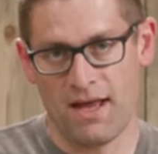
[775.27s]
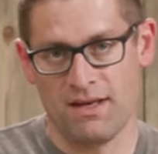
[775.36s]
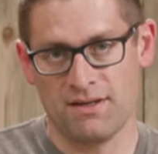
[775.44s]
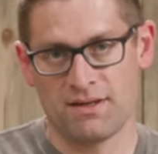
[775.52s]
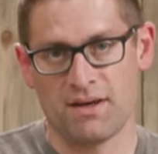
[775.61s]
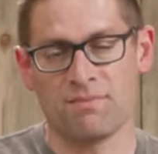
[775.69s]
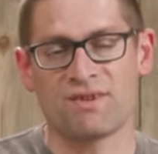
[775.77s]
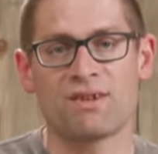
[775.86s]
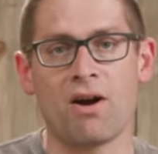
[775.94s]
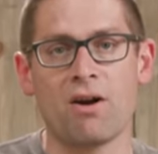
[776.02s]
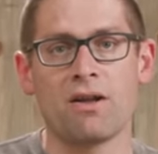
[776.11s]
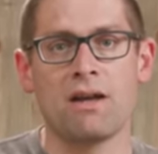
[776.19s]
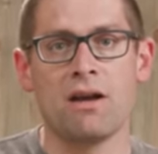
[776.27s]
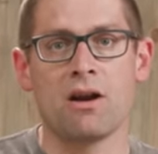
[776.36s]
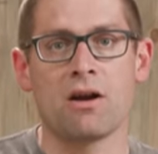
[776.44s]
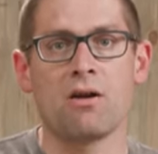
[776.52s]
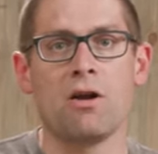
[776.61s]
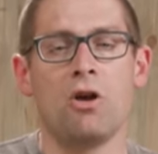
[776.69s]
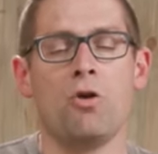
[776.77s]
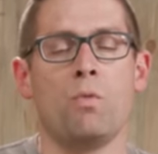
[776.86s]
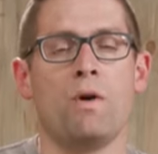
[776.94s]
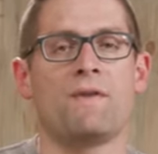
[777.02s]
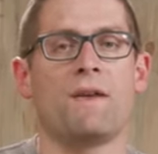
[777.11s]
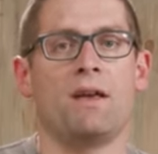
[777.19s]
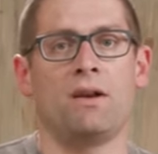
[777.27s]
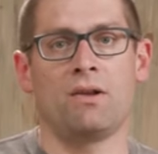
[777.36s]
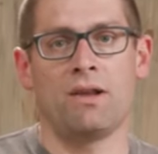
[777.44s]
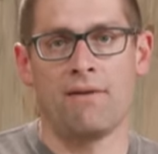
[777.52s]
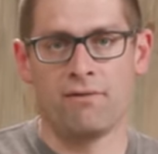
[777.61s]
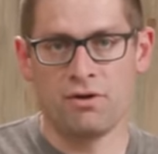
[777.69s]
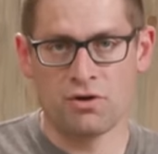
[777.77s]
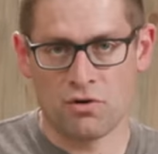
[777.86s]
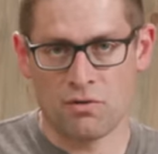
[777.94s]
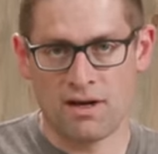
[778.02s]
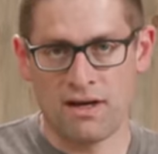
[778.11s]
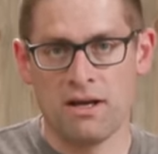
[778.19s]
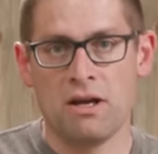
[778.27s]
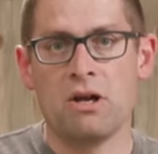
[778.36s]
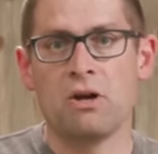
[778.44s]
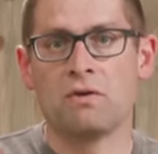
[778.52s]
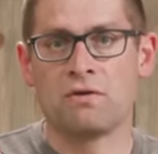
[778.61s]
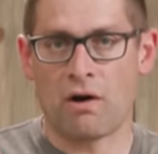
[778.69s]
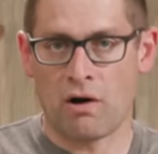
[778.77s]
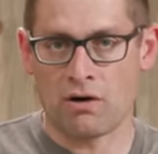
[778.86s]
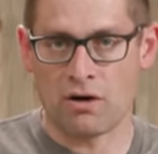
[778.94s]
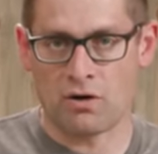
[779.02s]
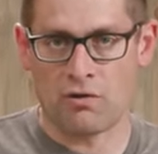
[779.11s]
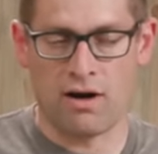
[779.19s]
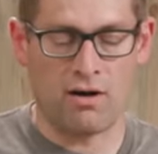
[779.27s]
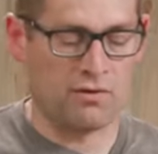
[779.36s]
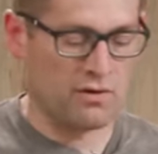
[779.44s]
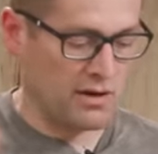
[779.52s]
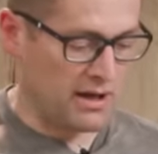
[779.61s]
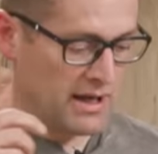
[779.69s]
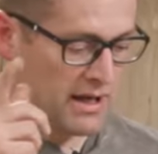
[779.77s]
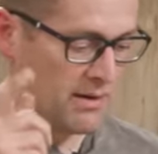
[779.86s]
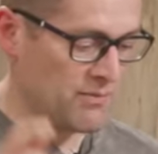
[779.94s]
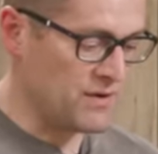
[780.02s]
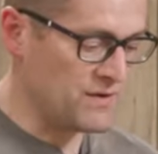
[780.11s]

end. I'm starting here with an 11-degree target crown. Again, I'm